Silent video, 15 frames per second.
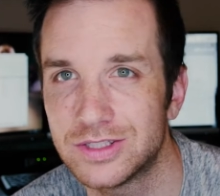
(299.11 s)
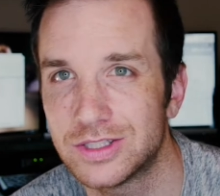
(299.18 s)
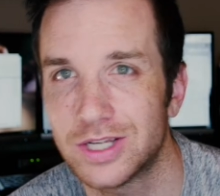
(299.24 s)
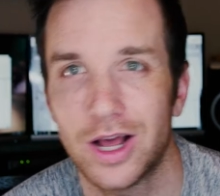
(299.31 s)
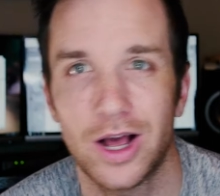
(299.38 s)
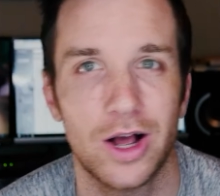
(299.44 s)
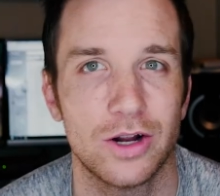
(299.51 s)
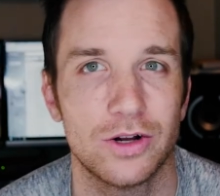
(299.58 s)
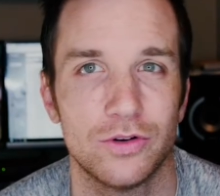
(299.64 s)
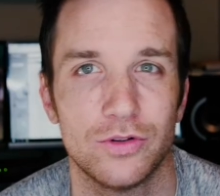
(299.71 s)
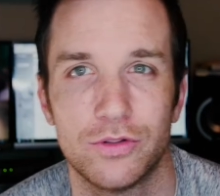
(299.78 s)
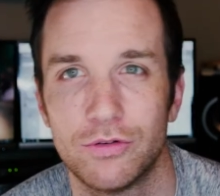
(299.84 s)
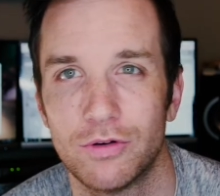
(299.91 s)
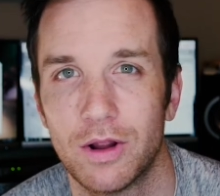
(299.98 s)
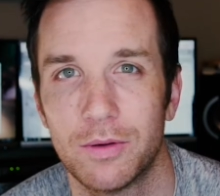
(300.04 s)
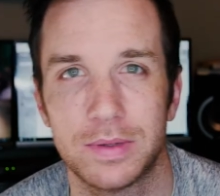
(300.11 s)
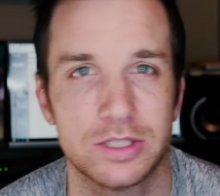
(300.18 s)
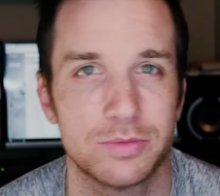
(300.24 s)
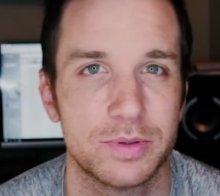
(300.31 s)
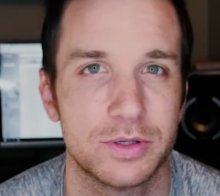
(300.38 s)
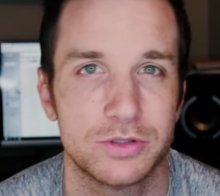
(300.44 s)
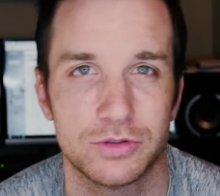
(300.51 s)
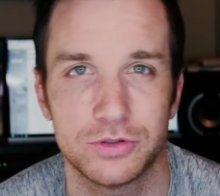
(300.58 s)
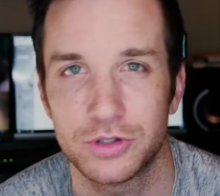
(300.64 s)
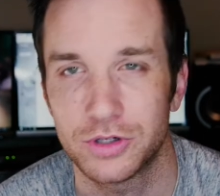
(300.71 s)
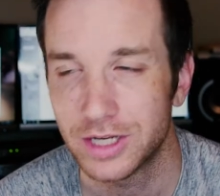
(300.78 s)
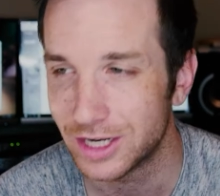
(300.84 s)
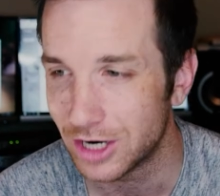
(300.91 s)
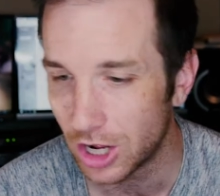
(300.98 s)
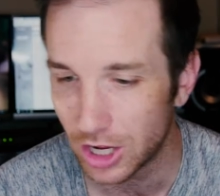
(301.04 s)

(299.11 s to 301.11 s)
toggled throughout my spiritual journey and